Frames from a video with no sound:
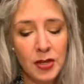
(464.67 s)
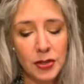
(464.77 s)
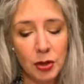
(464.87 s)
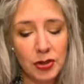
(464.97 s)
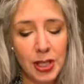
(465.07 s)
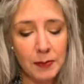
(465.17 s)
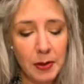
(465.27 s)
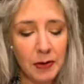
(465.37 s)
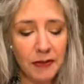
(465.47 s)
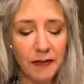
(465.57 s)
So tip
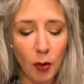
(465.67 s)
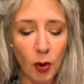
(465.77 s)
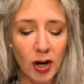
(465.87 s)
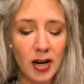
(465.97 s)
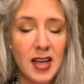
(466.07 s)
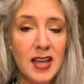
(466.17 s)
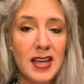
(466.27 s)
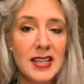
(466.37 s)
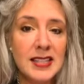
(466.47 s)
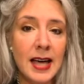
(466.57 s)
number four
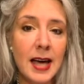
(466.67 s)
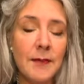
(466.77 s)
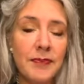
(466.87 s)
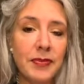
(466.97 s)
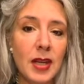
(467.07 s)
is that